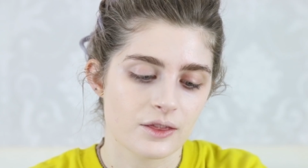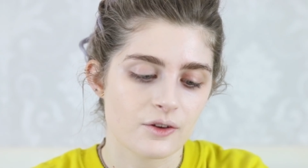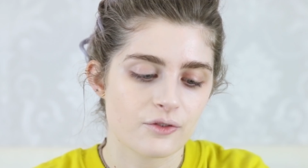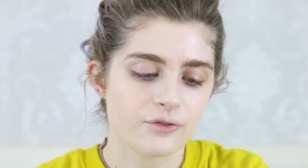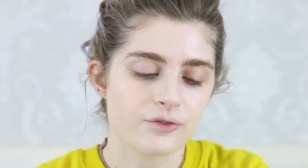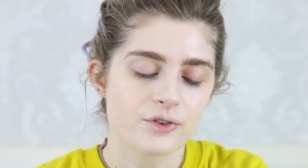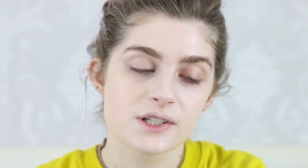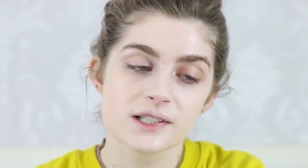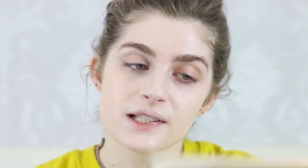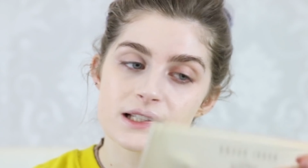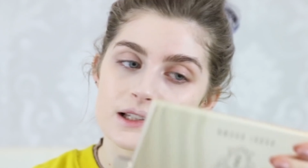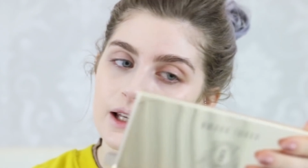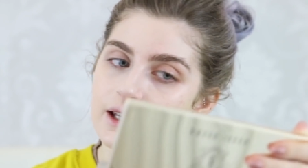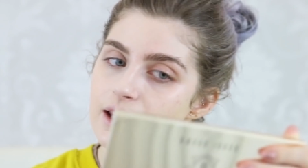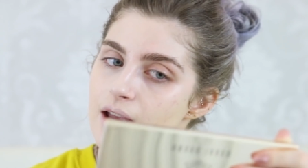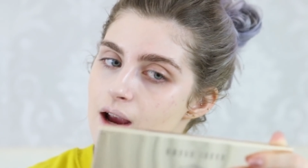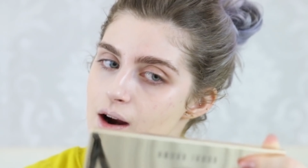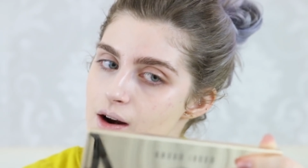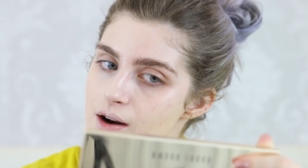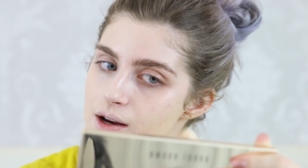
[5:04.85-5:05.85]
The first
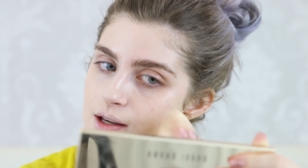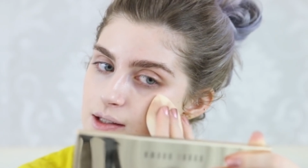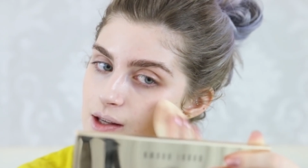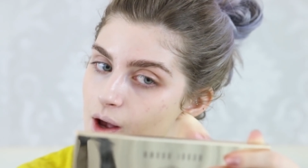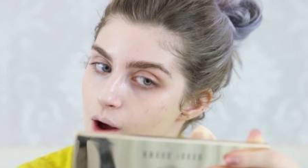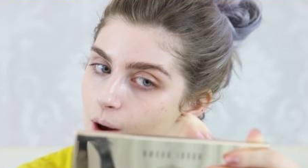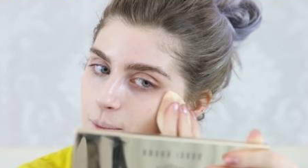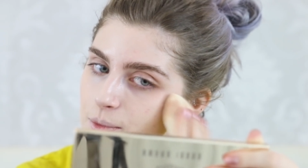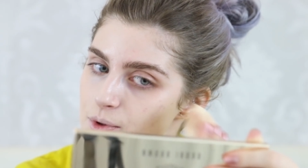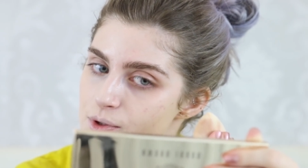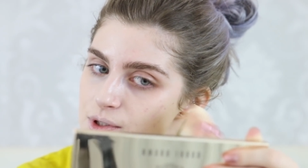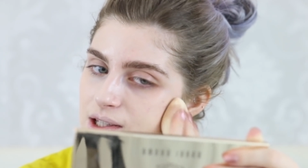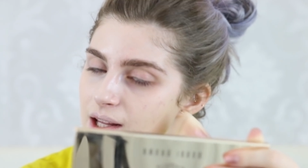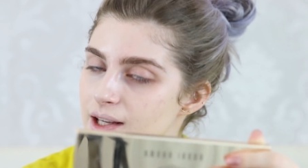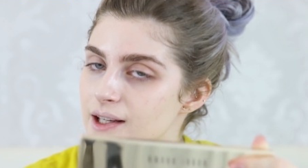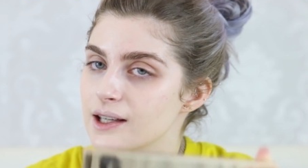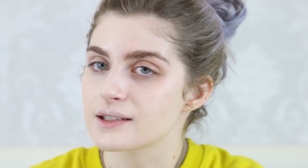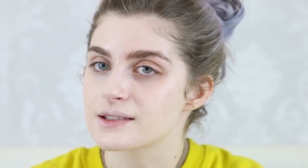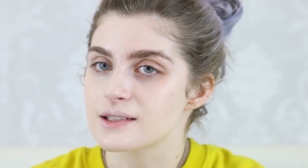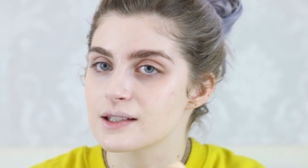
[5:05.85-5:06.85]
layer is almost
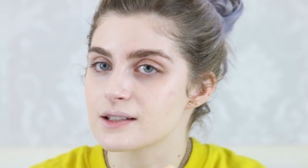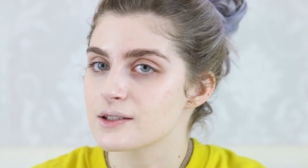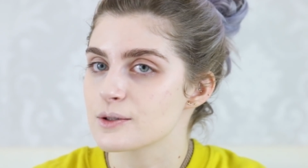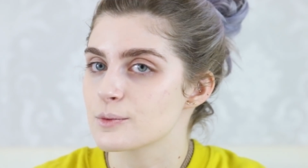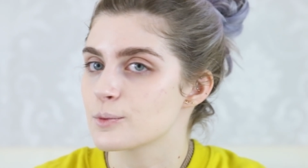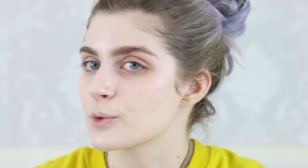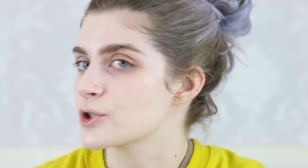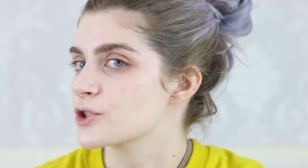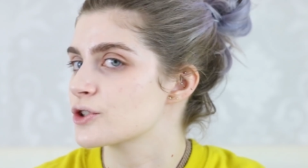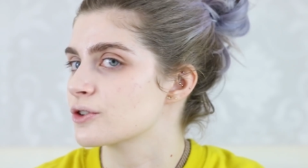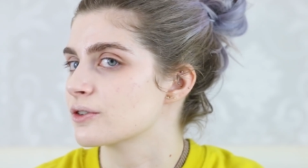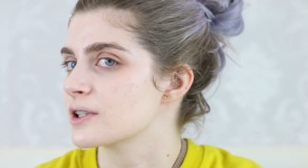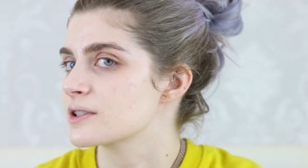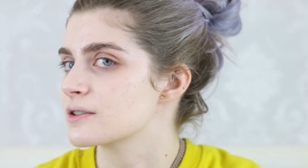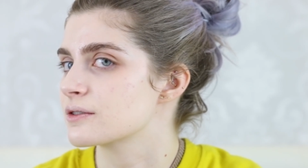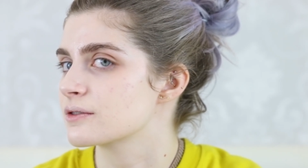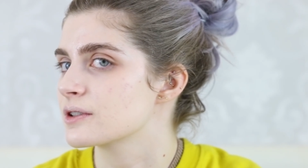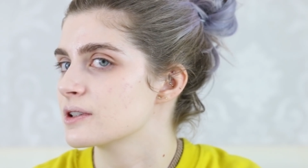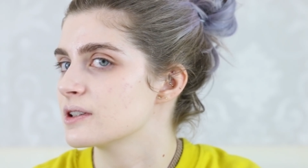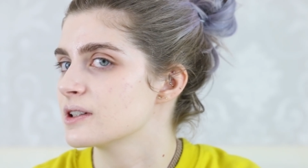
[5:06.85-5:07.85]
like a tinted
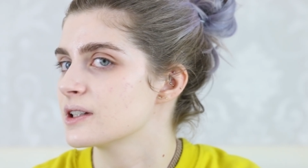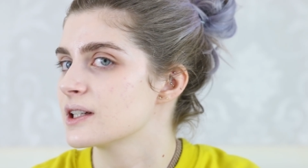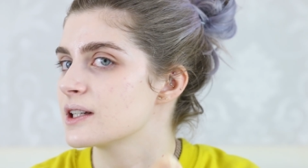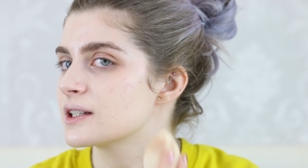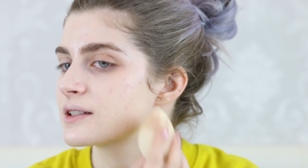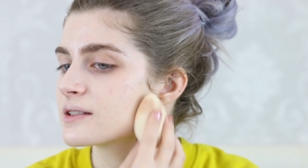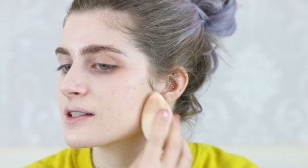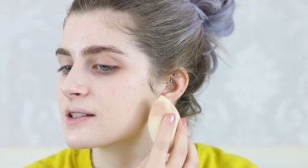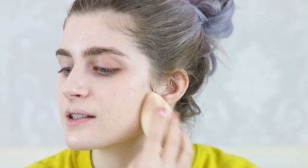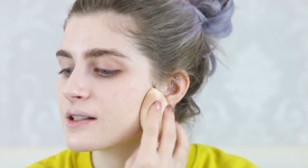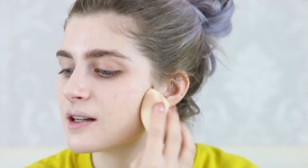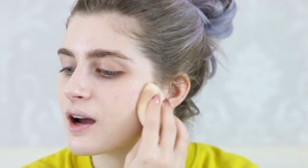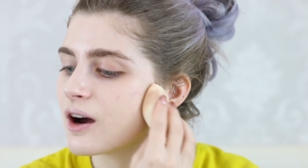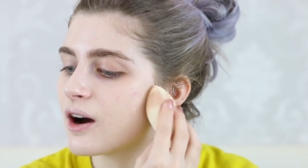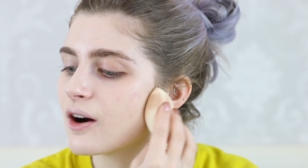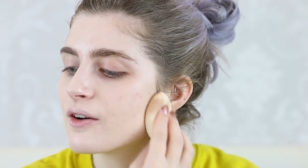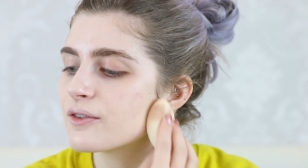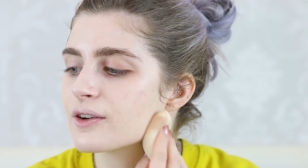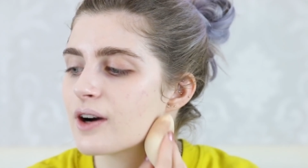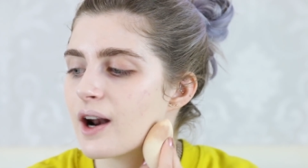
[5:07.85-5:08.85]
moisturizer, really. It doesn't
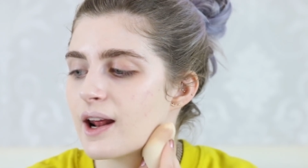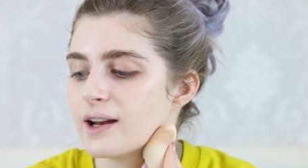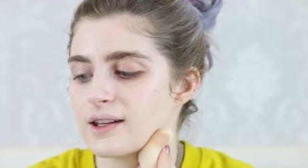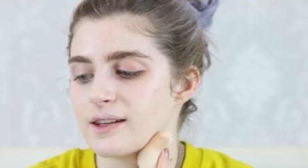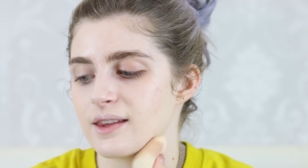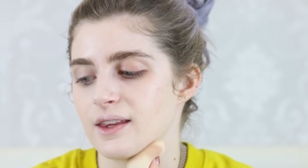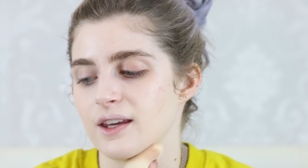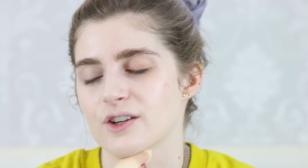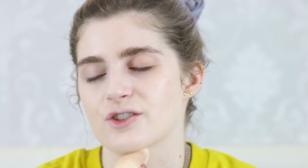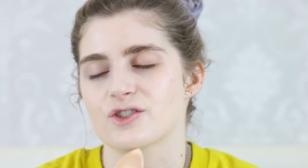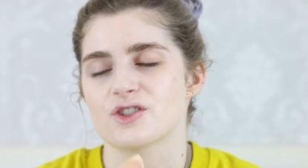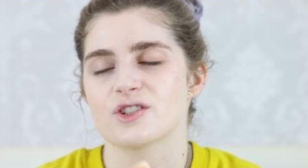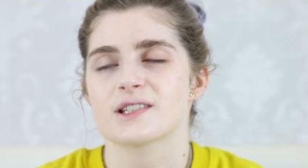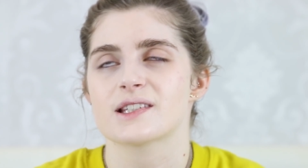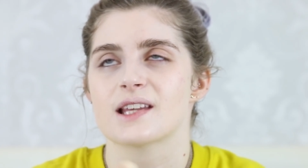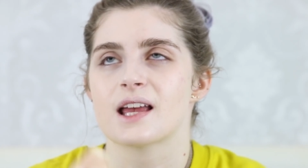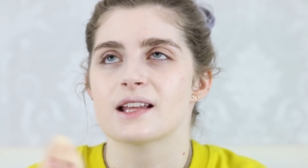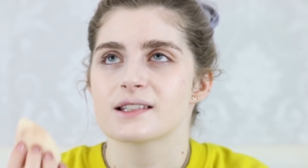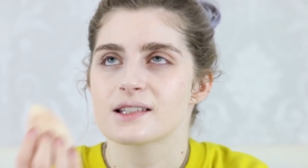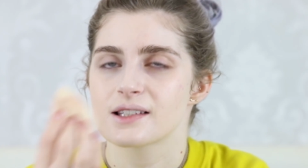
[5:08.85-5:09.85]
cover anything, it just
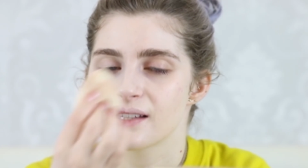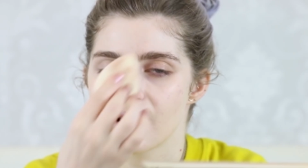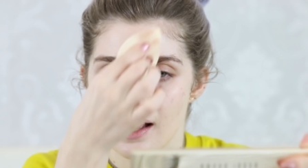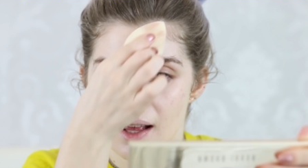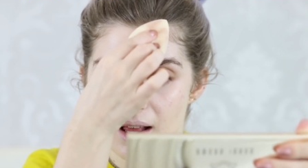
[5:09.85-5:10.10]
sets